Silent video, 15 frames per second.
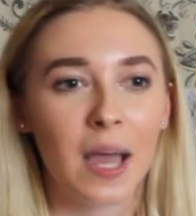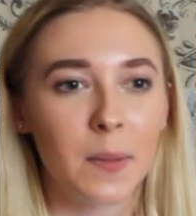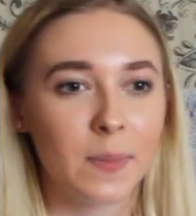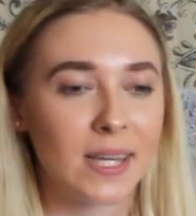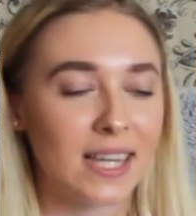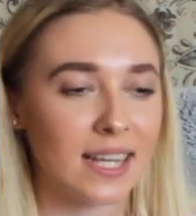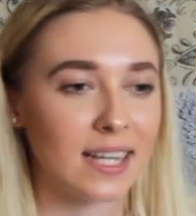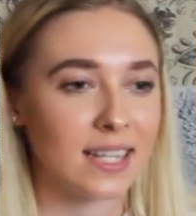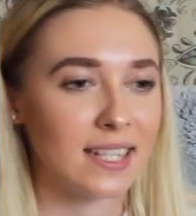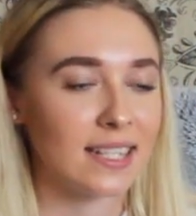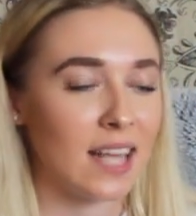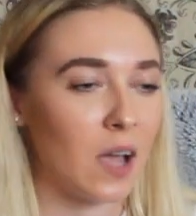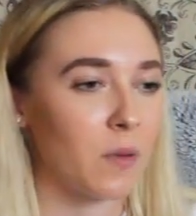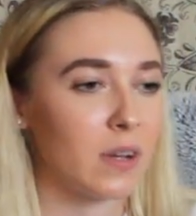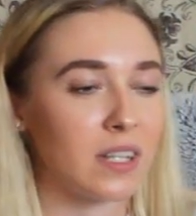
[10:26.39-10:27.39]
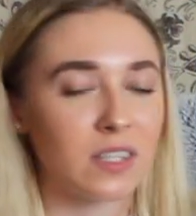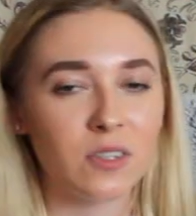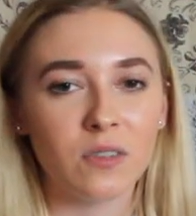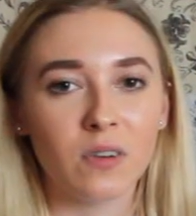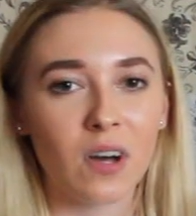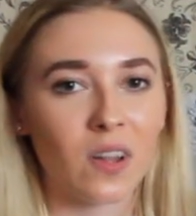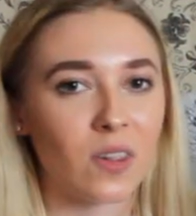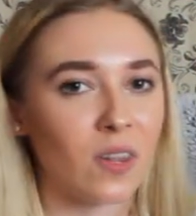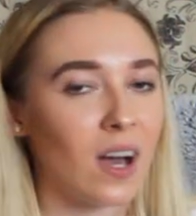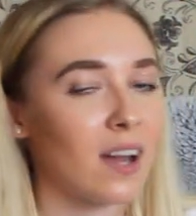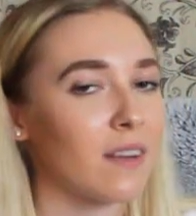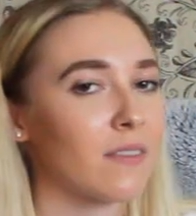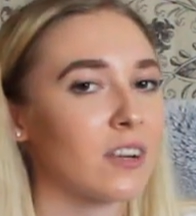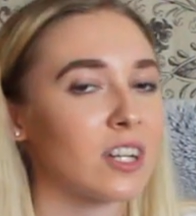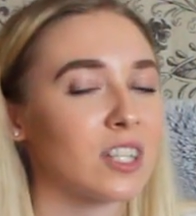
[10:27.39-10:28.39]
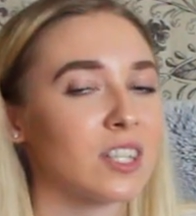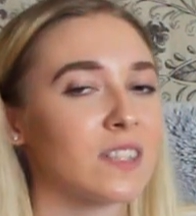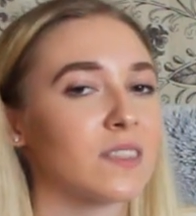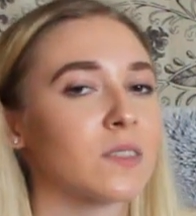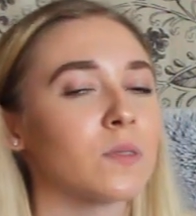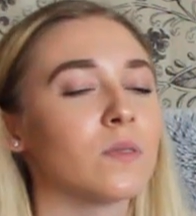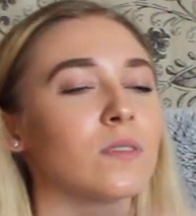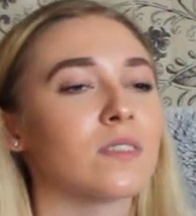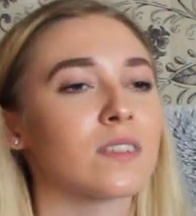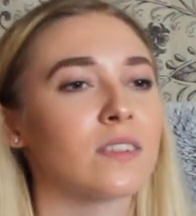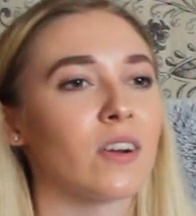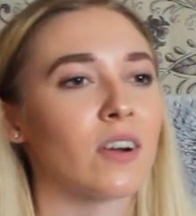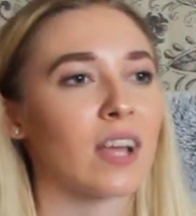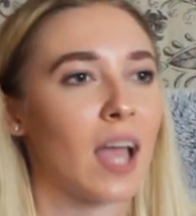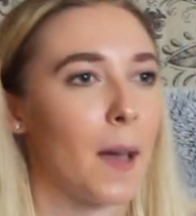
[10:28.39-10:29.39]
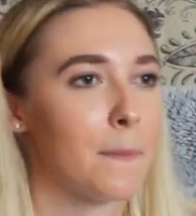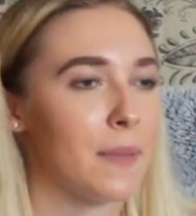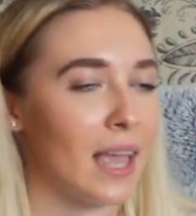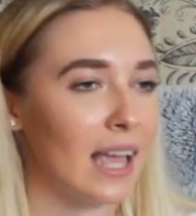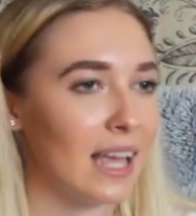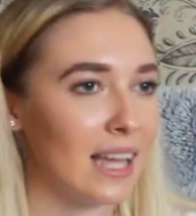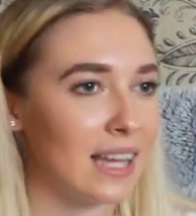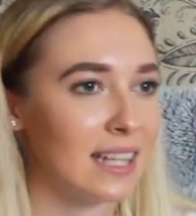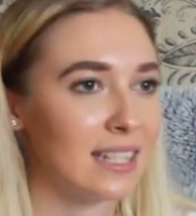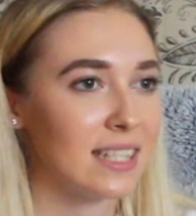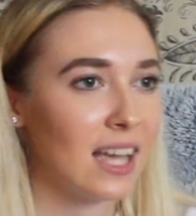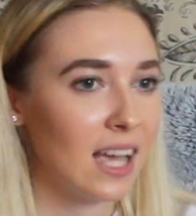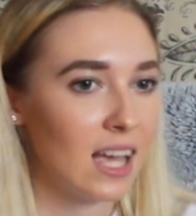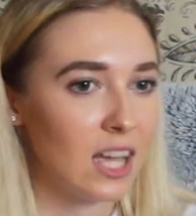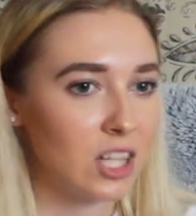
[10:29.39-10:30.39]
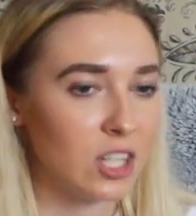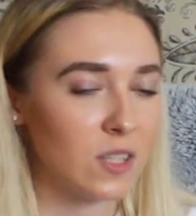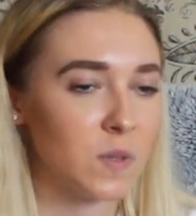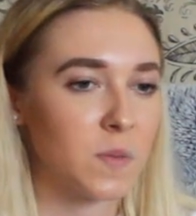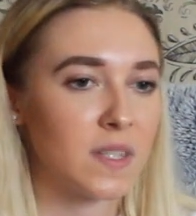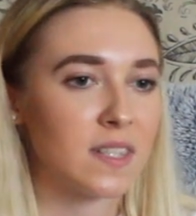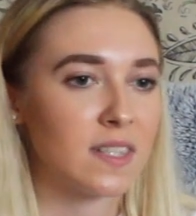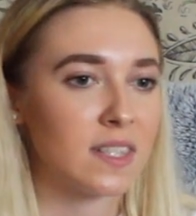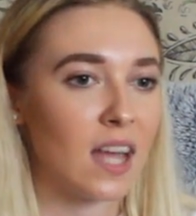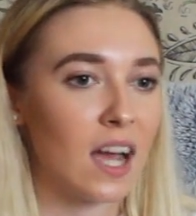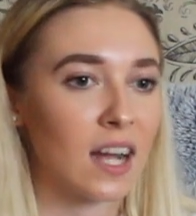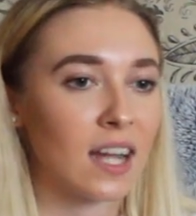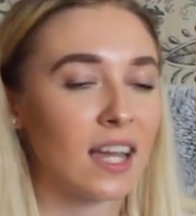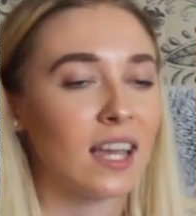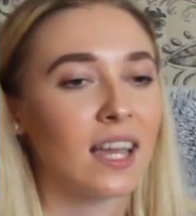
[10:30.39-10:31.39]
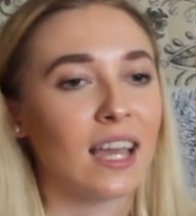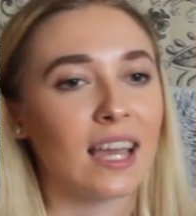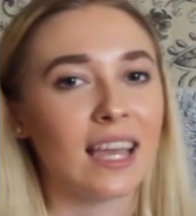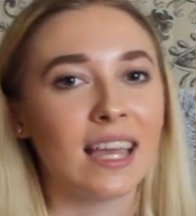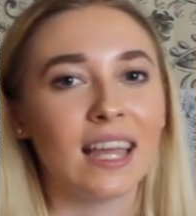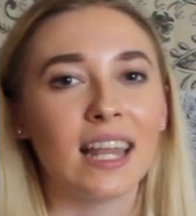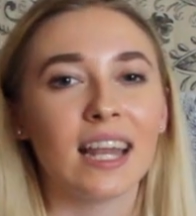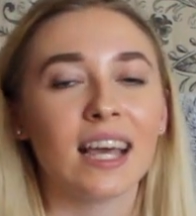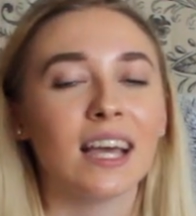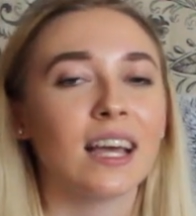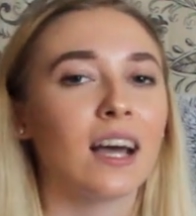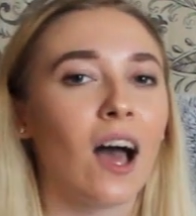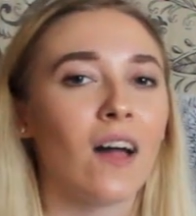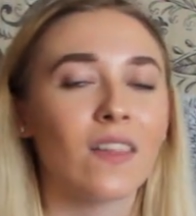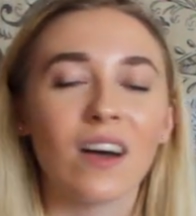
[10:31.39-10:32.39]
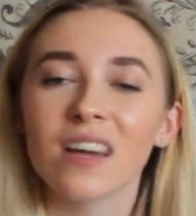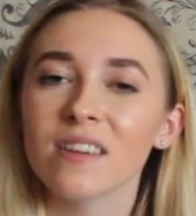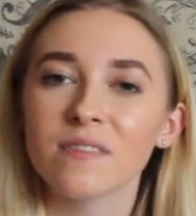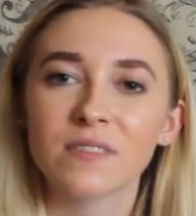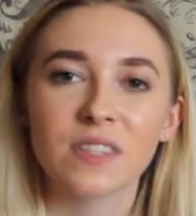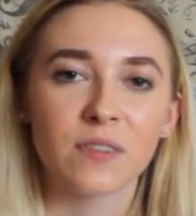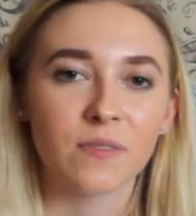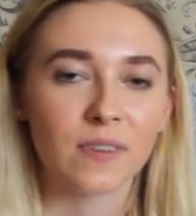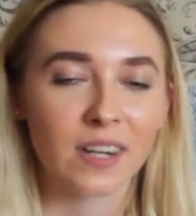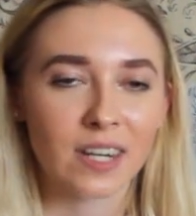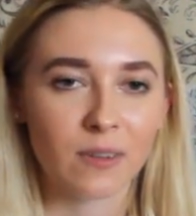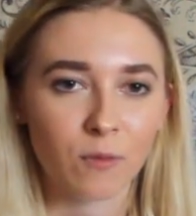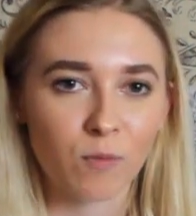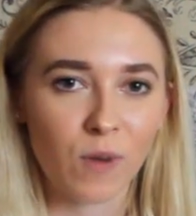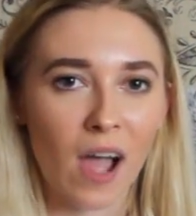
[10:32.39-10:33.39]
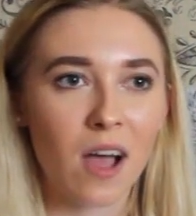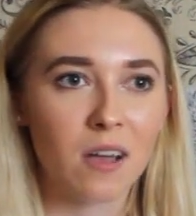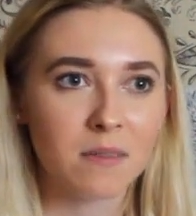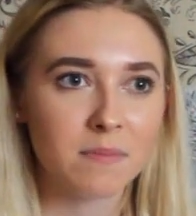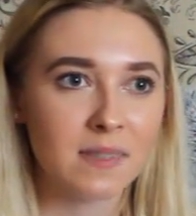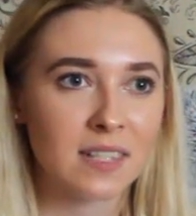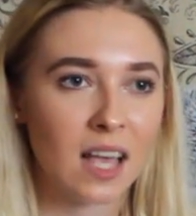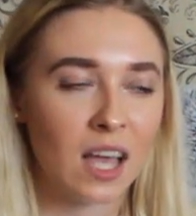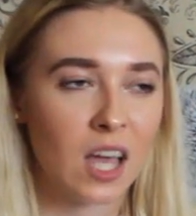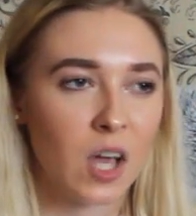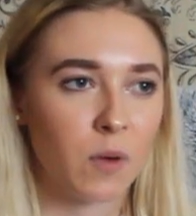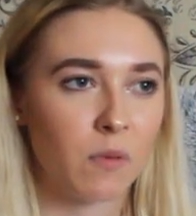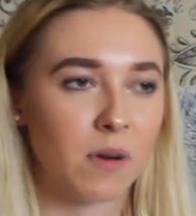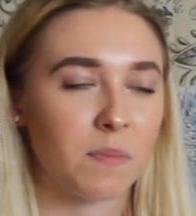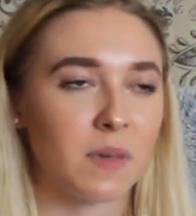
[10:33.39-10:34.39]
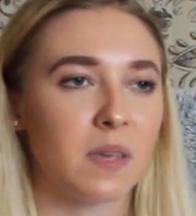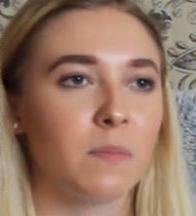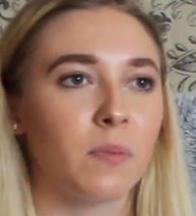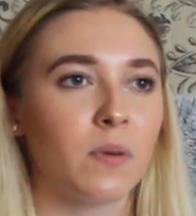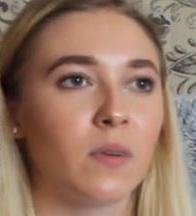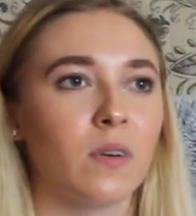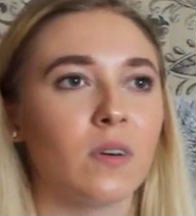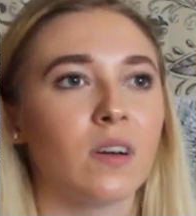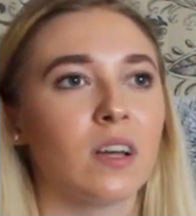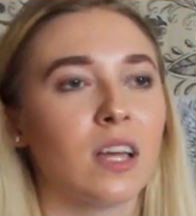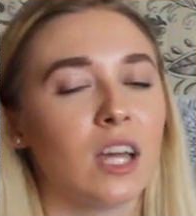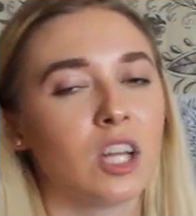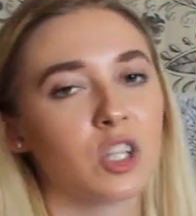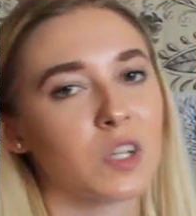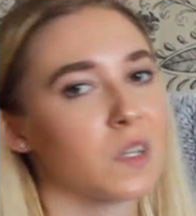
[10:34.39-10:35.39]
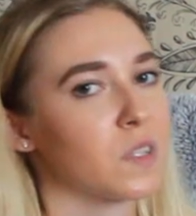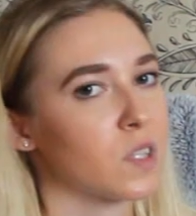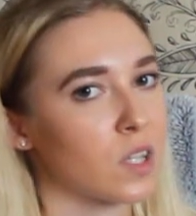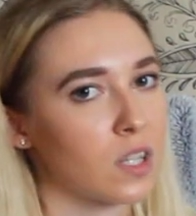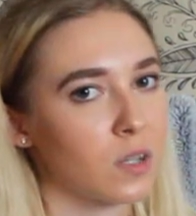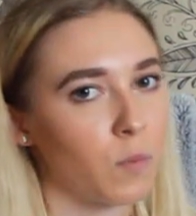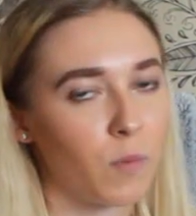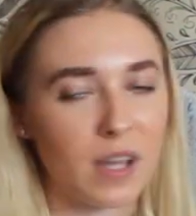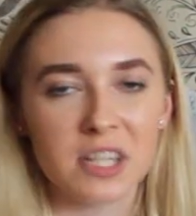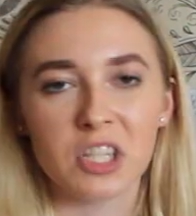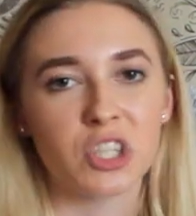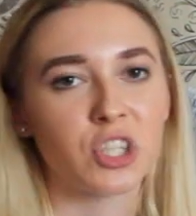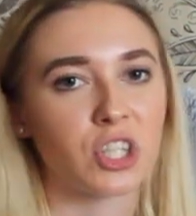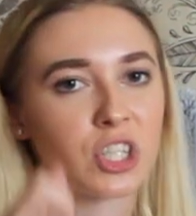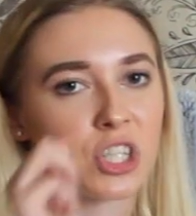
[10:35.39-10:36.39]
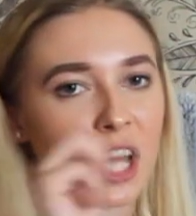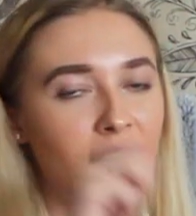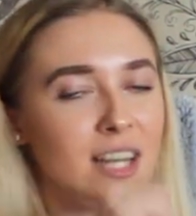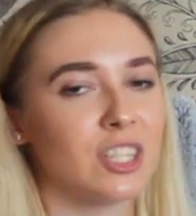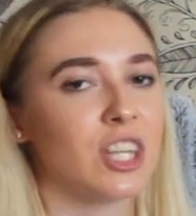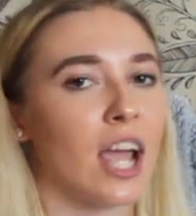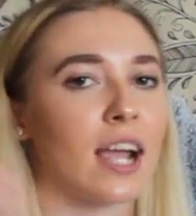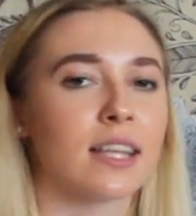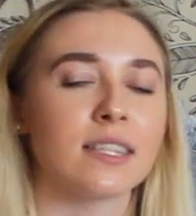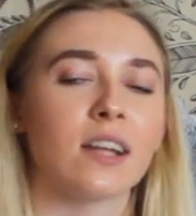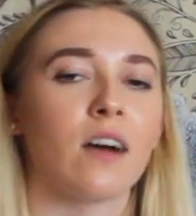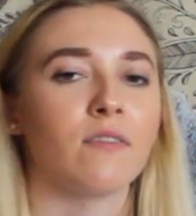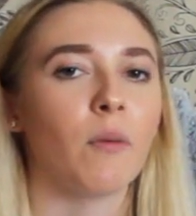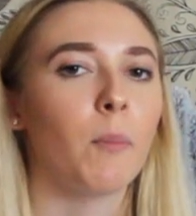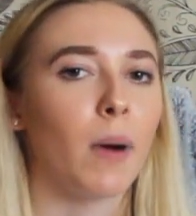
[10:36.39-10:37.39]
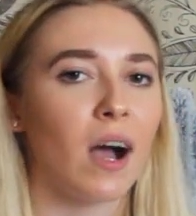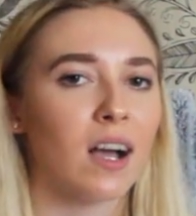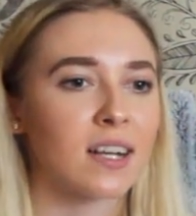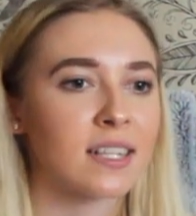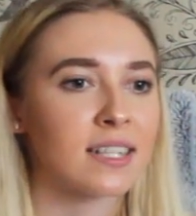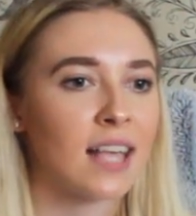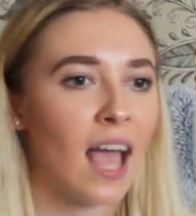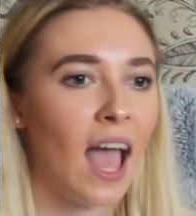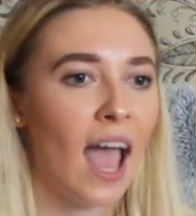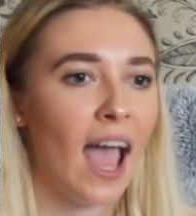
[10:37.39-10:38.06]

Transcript: because I went to a lot of Christian schools growing up and just was stuck in a lot of different realms where people just went to church and checked it off a box.